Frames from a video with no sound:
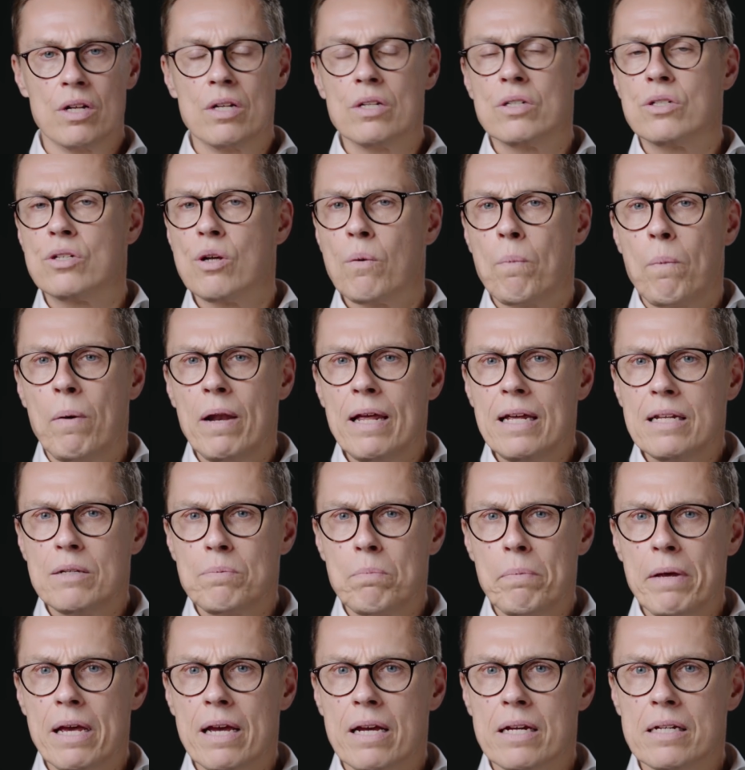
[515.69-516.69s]
So please
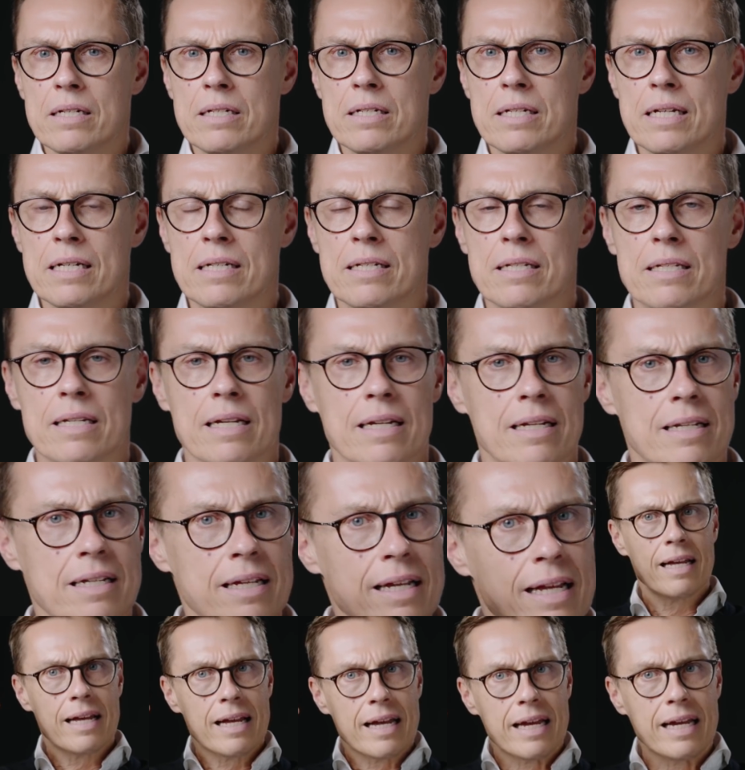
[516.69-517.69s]
be consistent,
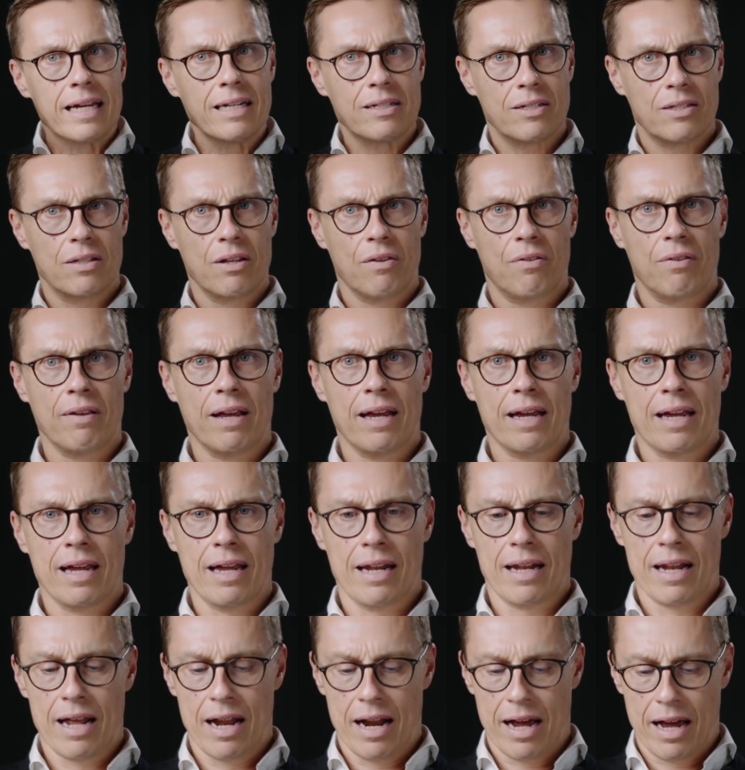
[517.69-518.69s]
is the
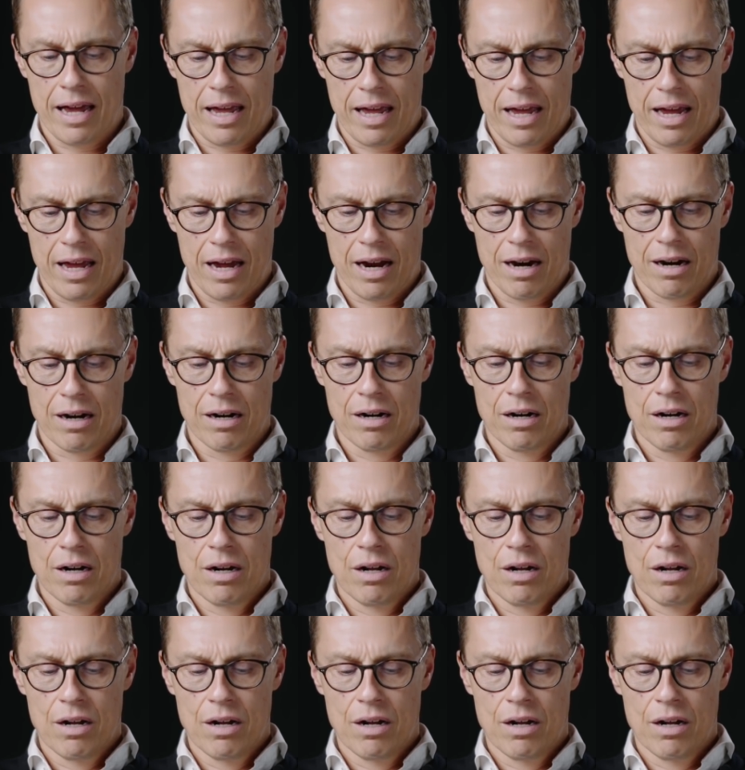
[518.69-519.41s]
thinking that I hear